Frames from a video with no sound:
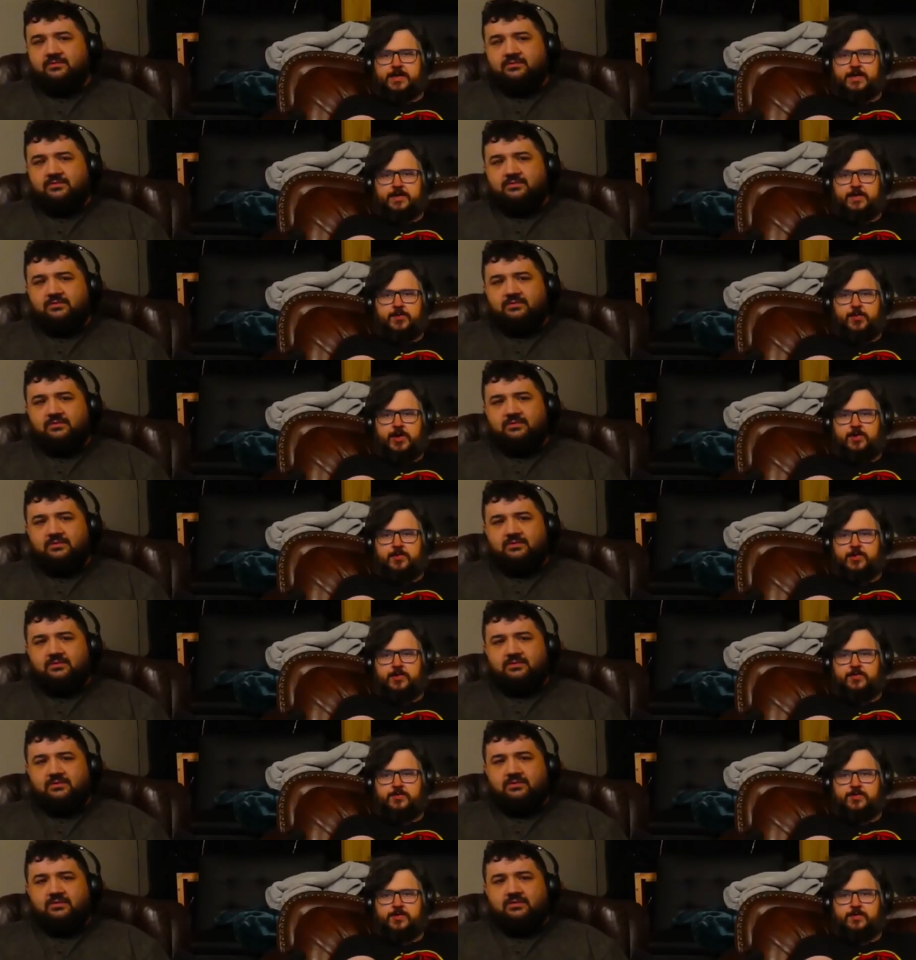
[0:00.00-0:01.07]
Speaker 1: sent to the bottom of the
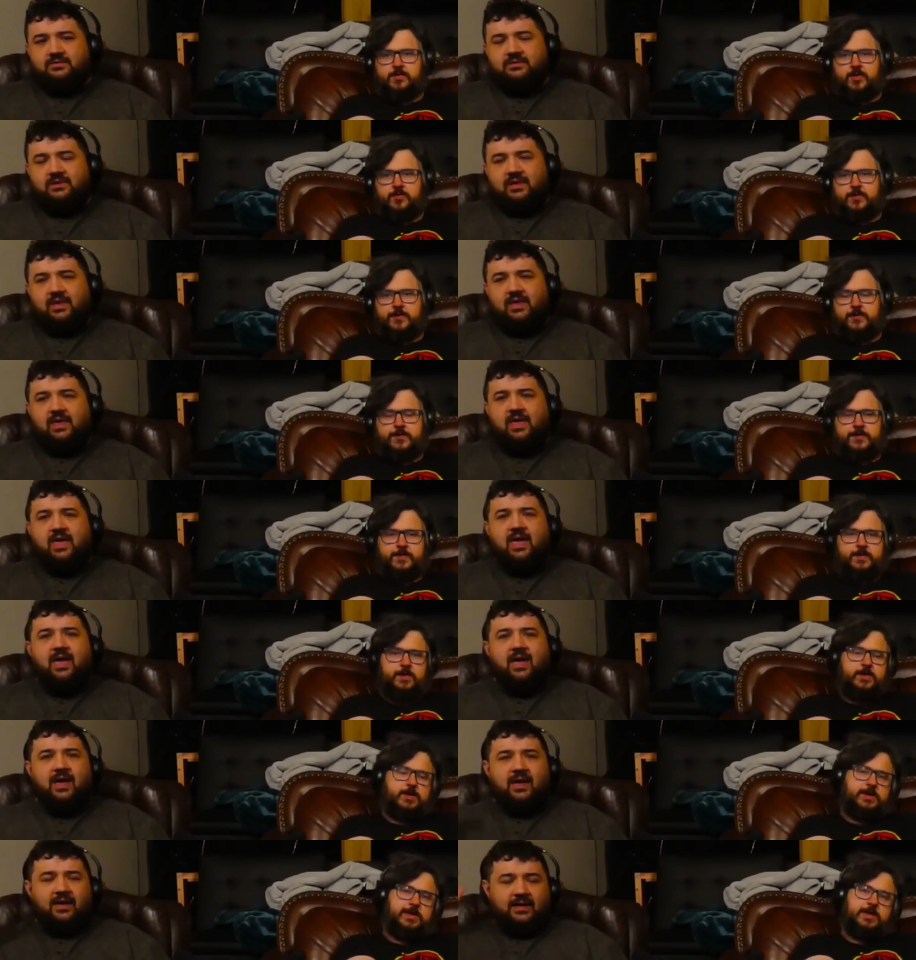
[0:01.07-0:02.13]
ocean. Almost.
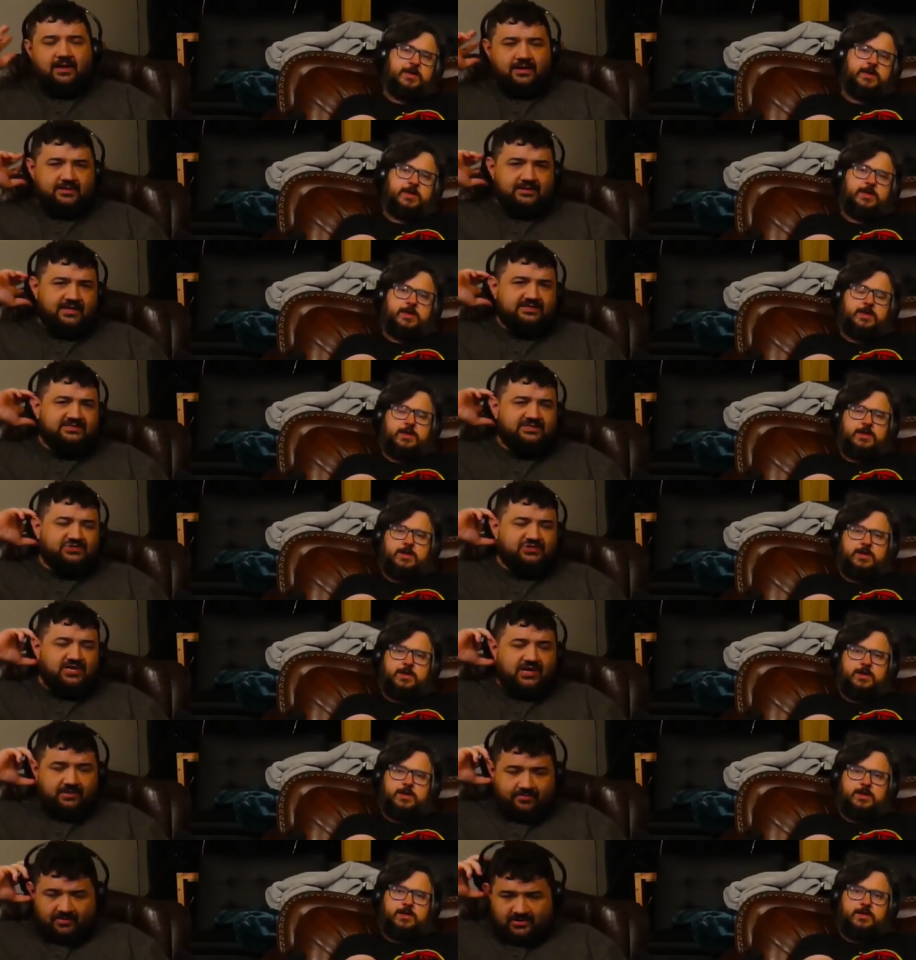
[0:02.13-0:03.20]
Speaker 2: Yeah, and that's the
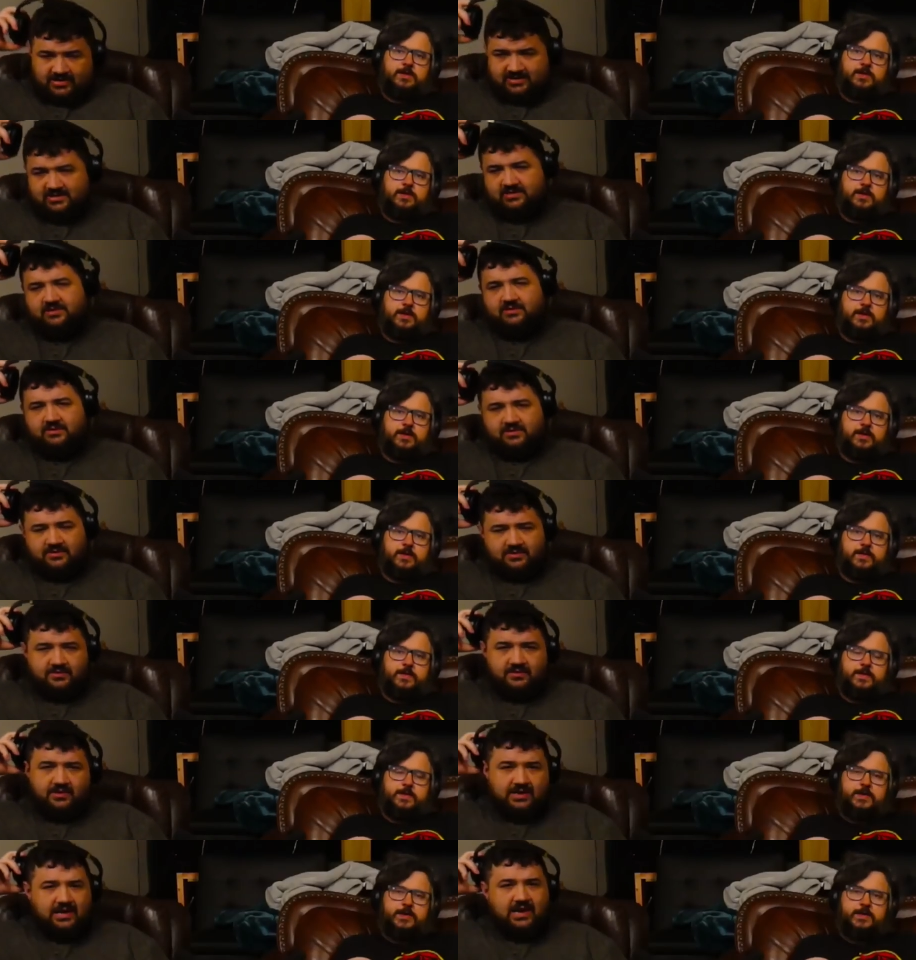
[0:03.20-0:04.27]
shitty part. Yeah.
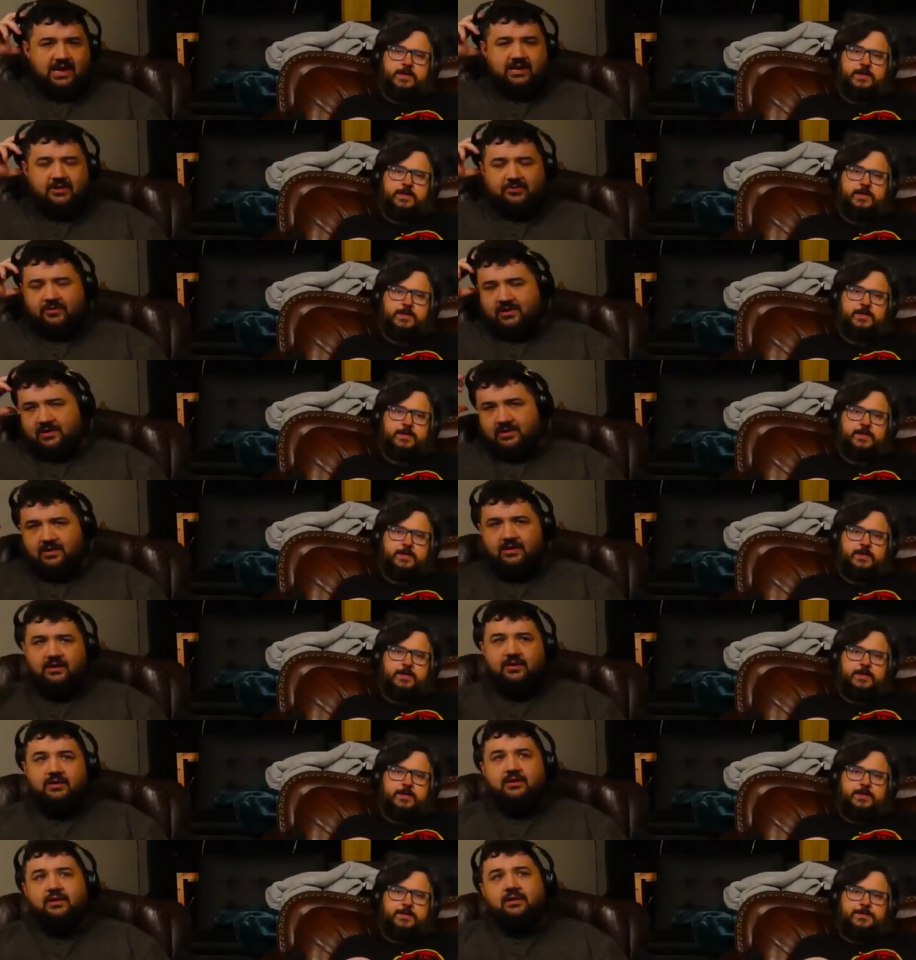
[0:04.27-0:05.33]
Anyway,
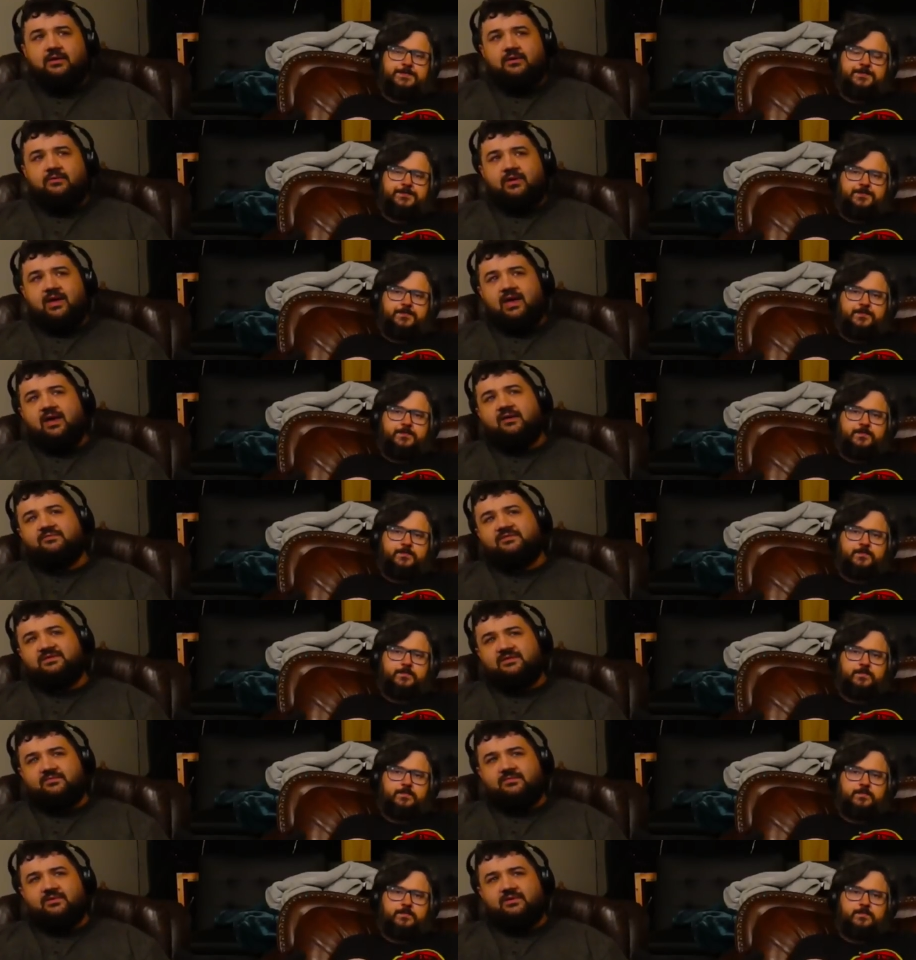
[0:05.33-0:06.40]
we have
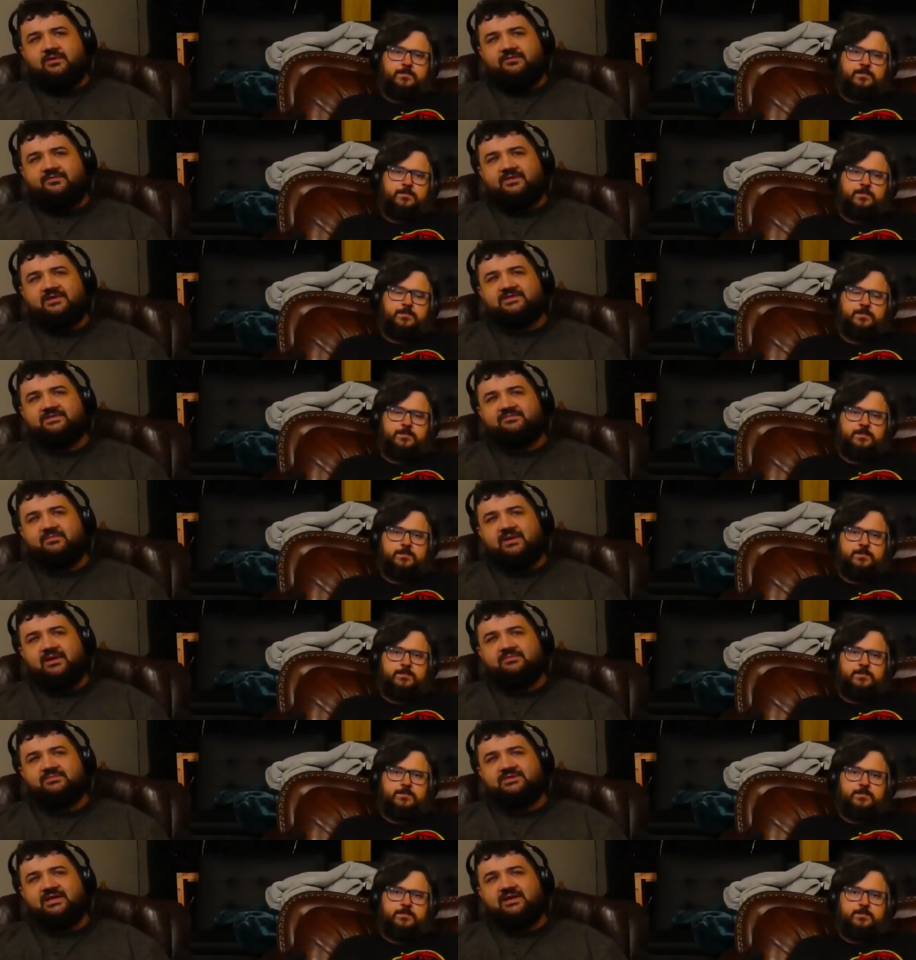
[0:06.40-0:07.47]
some offensive memes